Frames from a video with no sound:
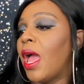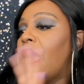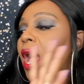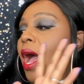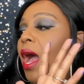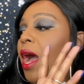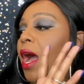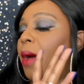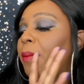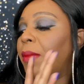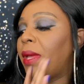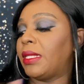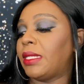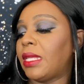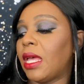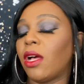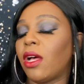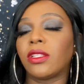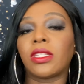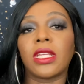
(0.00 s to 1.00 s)
Um, it
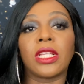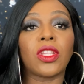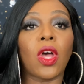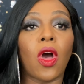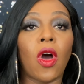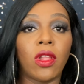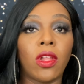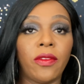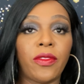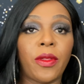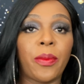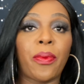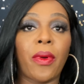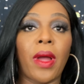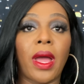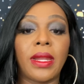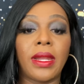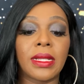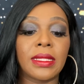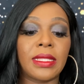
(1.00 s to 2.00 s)
tells us all of the
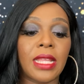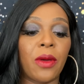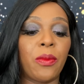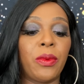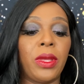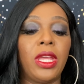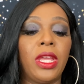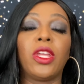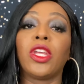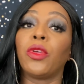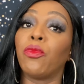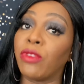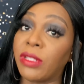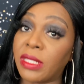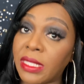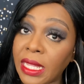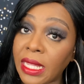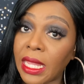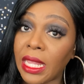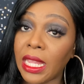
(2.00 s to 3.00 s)
products that we
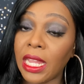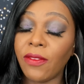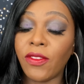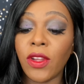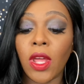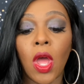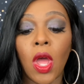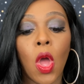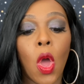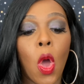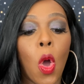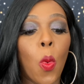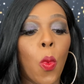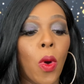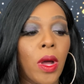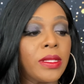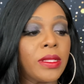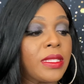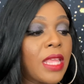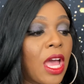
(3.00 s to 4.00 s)
received,
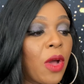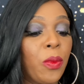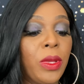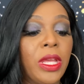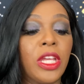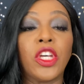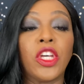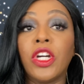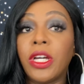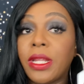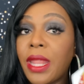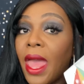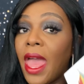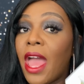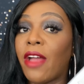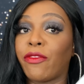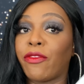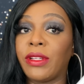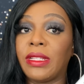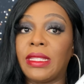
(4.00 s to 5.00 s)
ones that we could
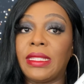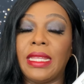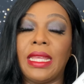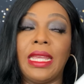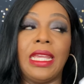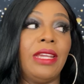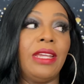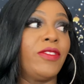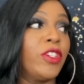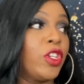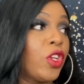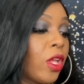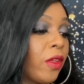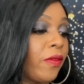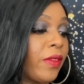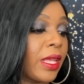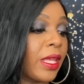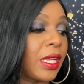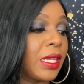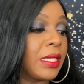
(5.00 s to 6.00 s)
have received, and all
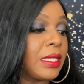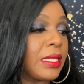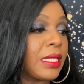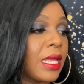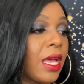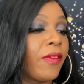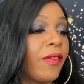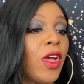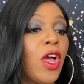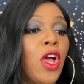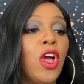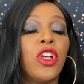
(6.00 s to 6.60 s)
that good stuff.